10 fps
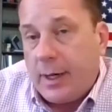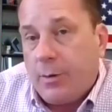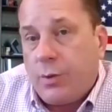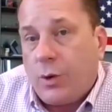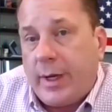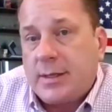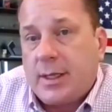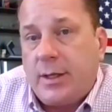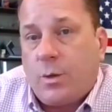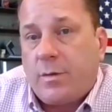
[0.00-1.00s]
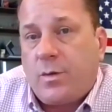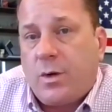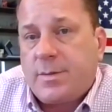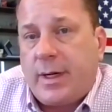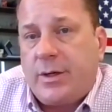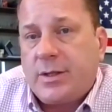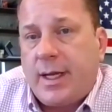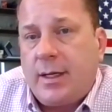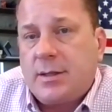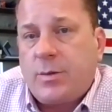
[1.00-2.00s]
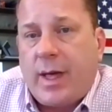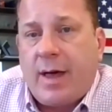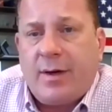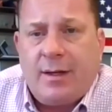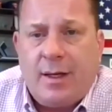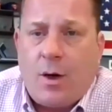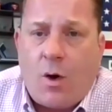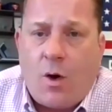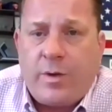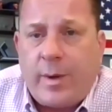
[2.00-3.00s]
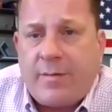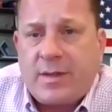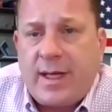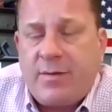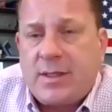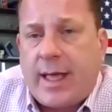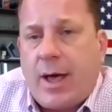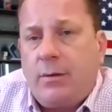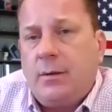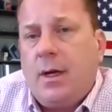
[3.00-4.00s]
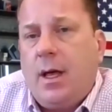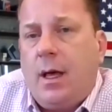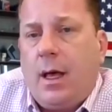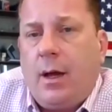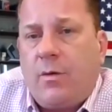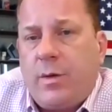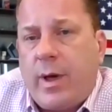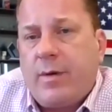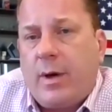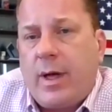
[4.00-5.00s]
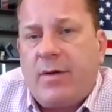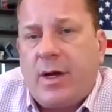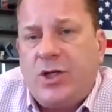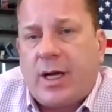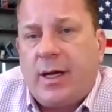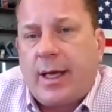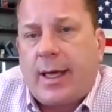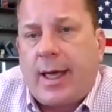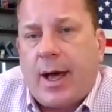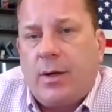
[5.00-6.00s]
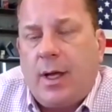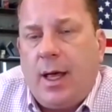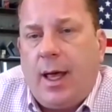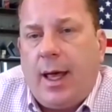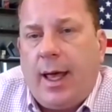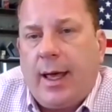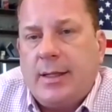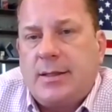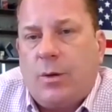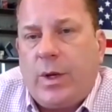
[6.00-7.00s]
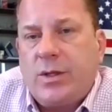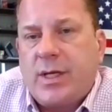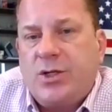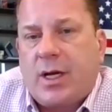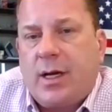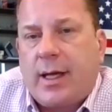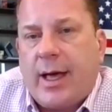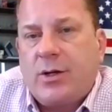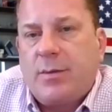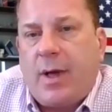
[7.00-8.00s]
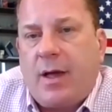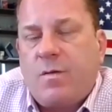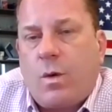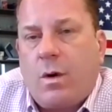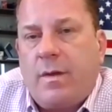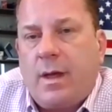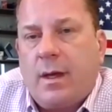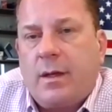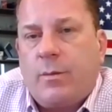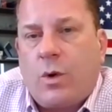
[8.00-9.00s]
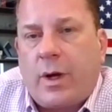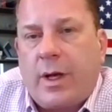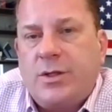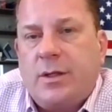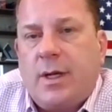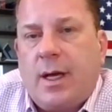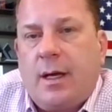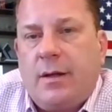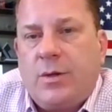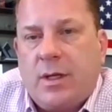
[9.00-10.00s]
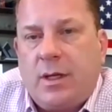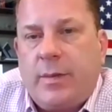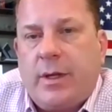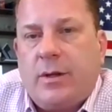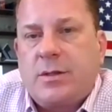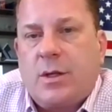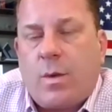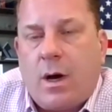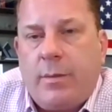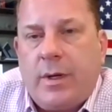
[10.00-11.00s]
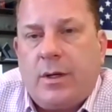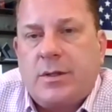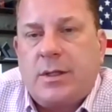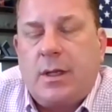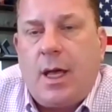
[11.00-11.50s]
employees in the workforce might understand is hopefully we have a savings account and hopefully we have a checking account, and we use that checking account to pay for the mortgage and the utility bills and the water bills